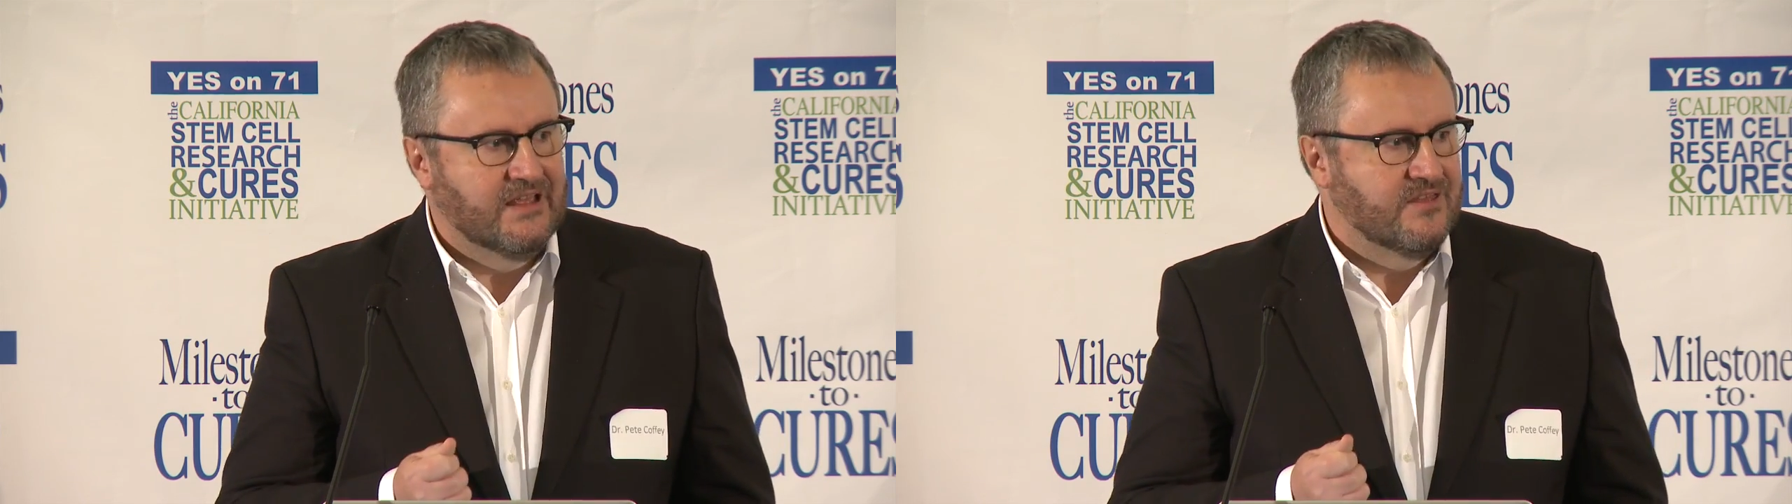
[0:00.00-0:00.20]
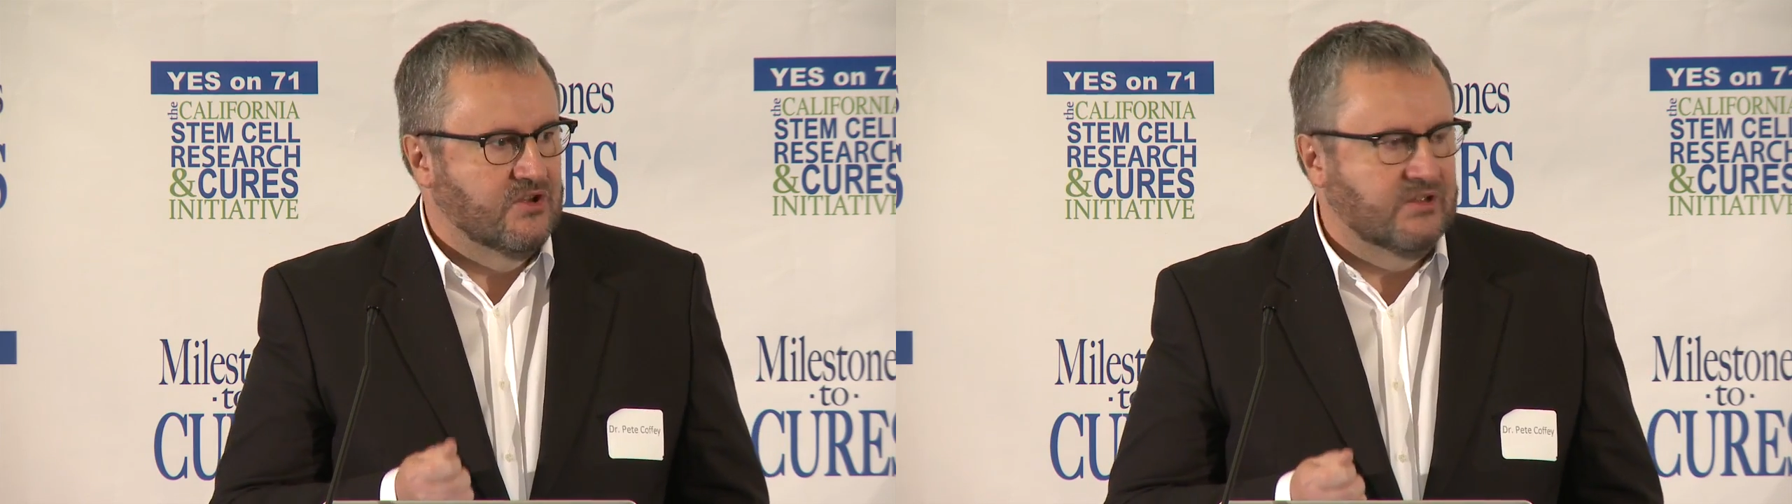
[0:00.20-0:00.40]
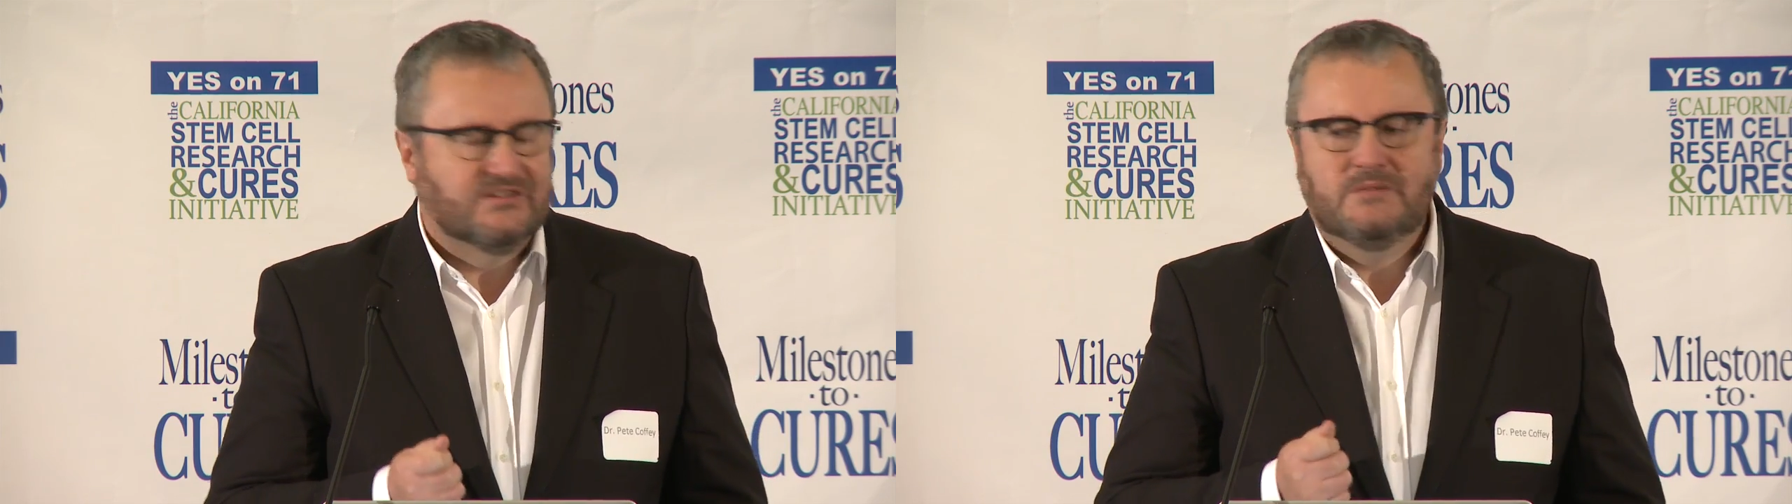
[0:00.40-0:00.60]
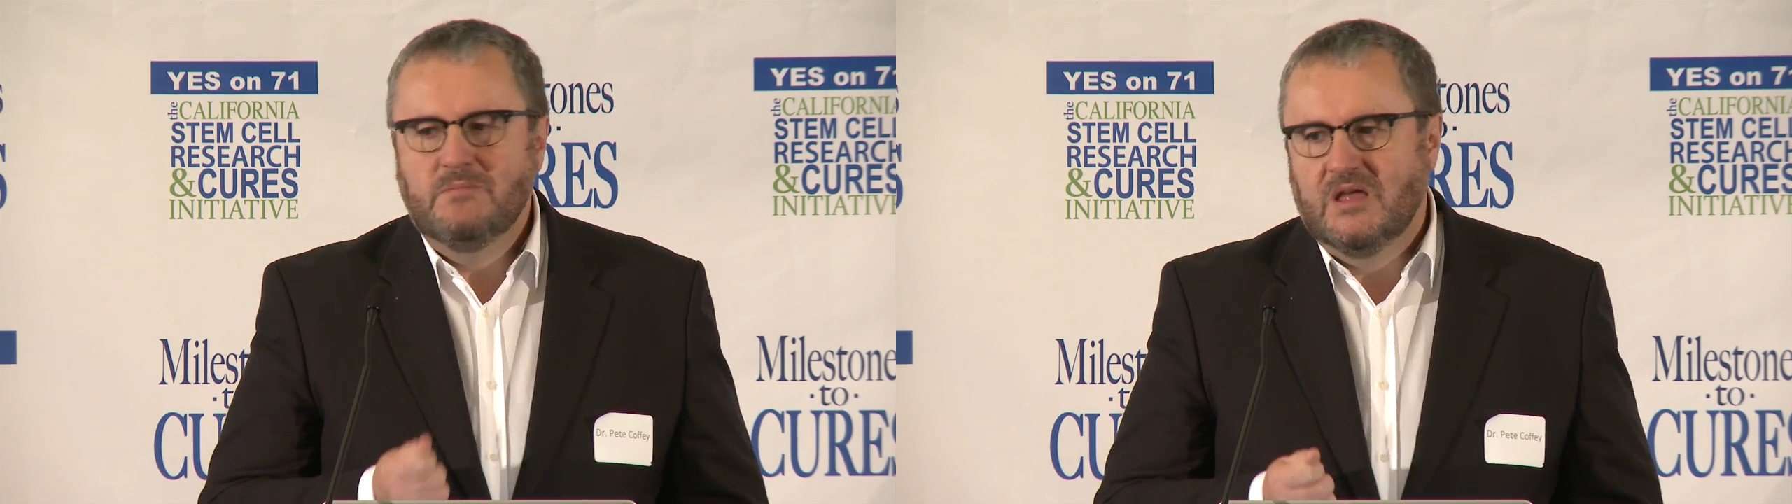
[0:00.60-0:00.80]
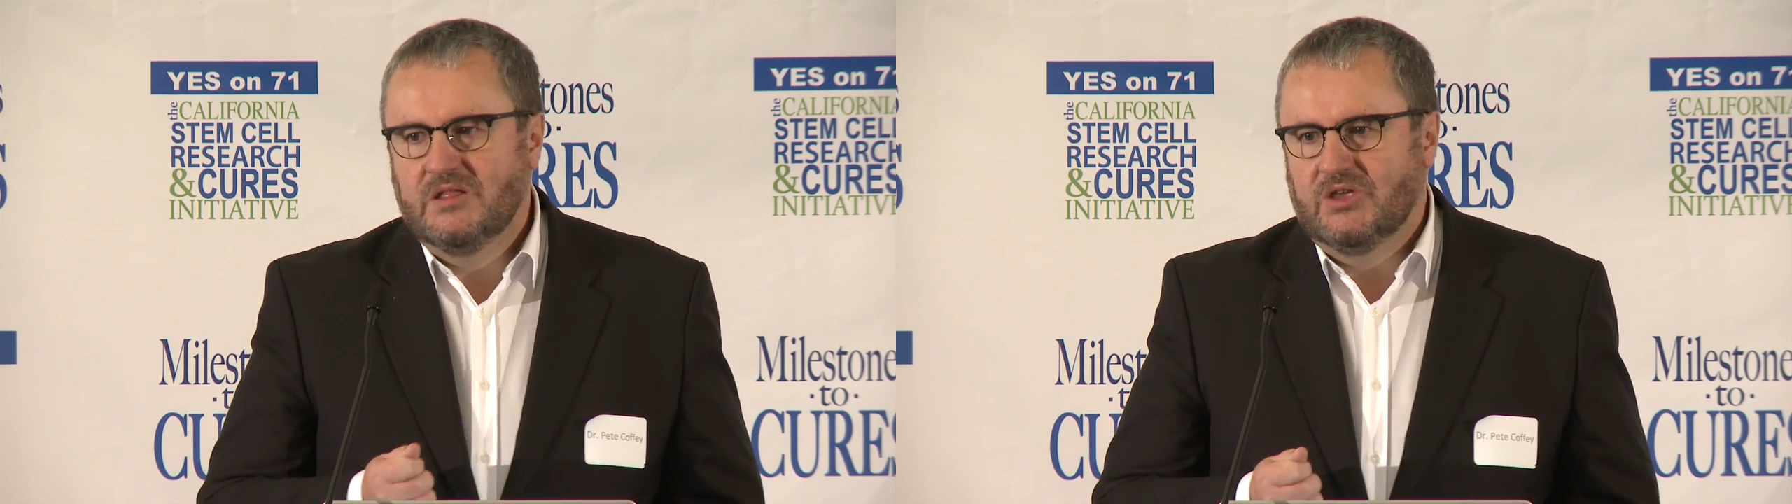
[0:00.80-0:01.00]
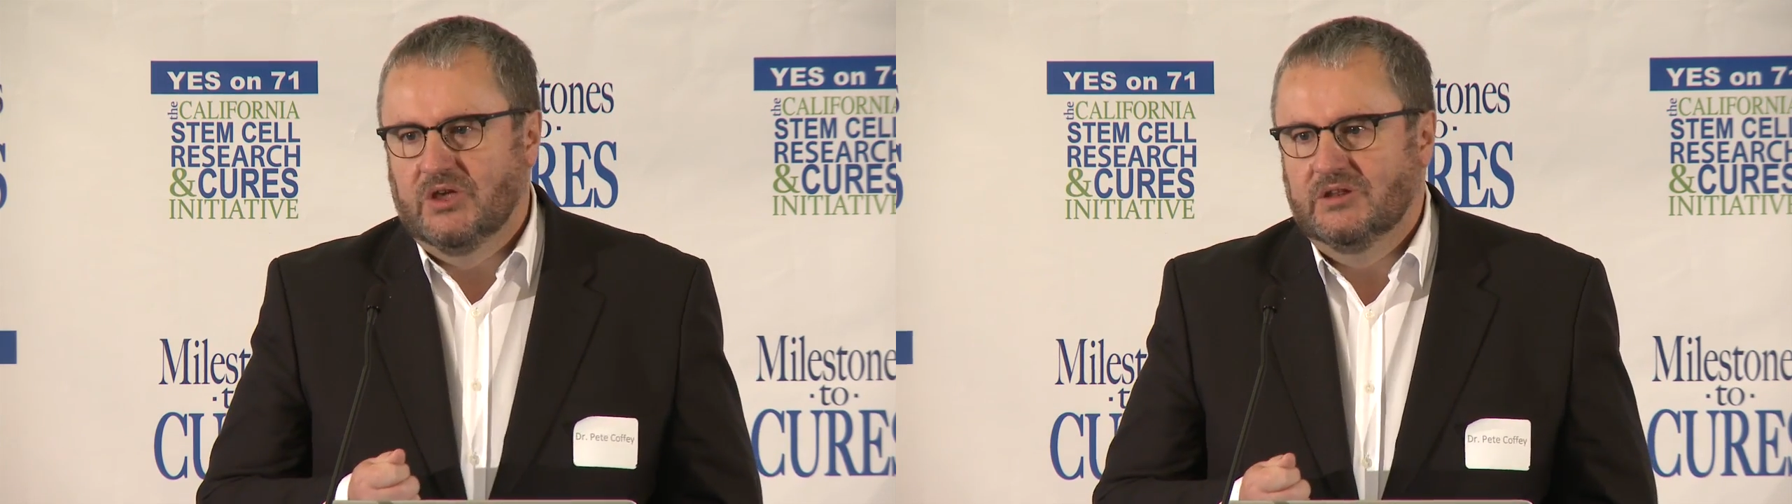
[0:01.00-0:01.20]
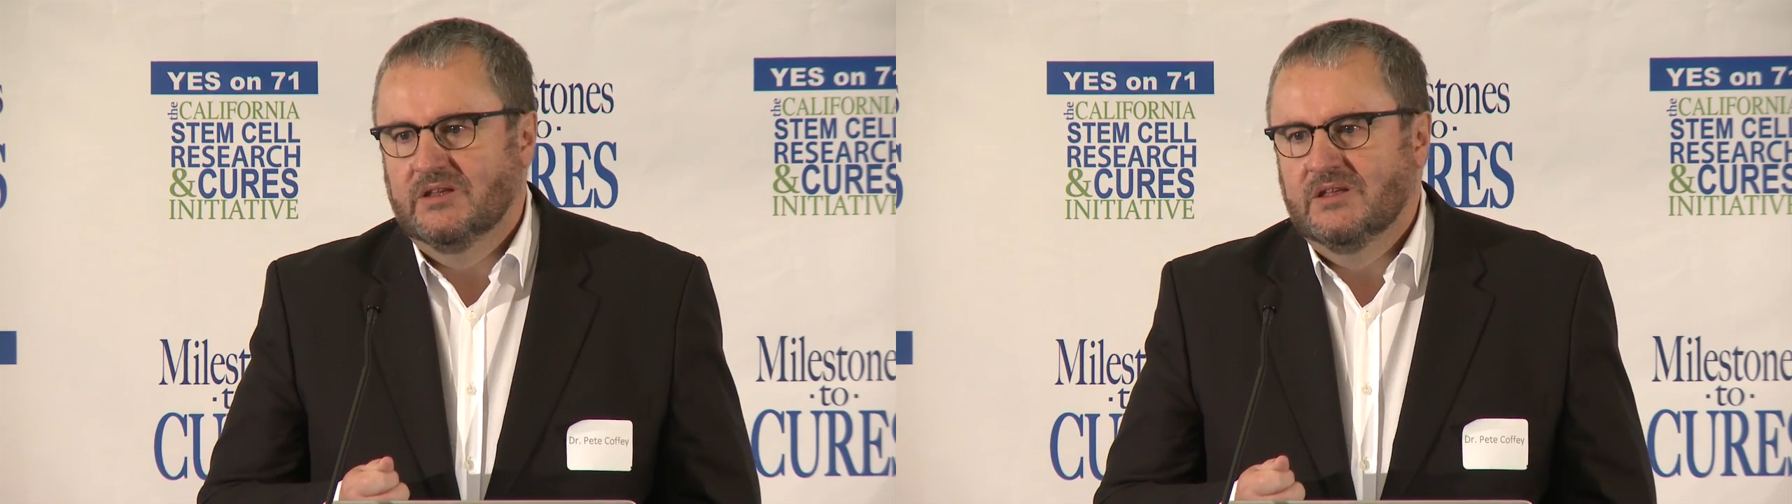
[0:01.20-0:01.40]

30 million,